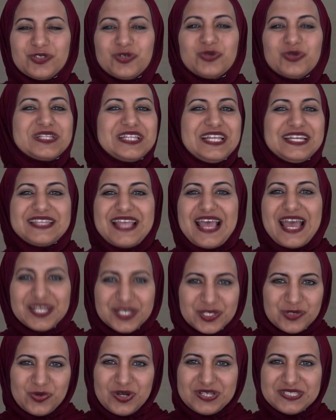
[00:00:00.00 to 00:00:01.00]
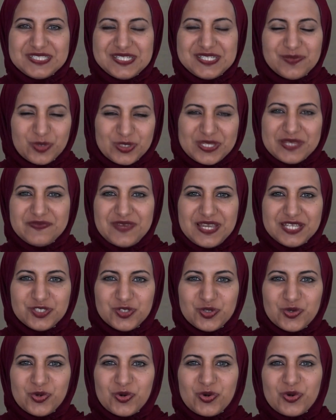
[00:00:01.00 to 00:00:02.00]
Don't let anyone demotivate
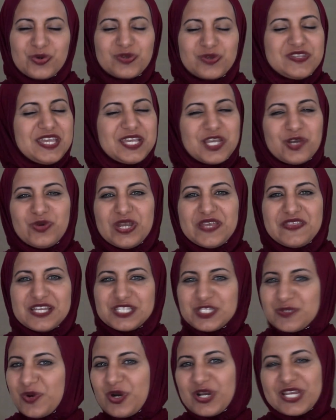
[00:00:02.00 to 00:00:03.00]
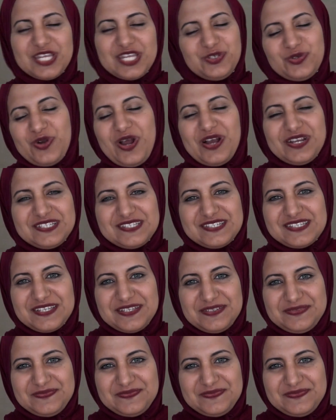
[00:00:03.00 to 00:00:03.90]
you or take away that spark in your eyes.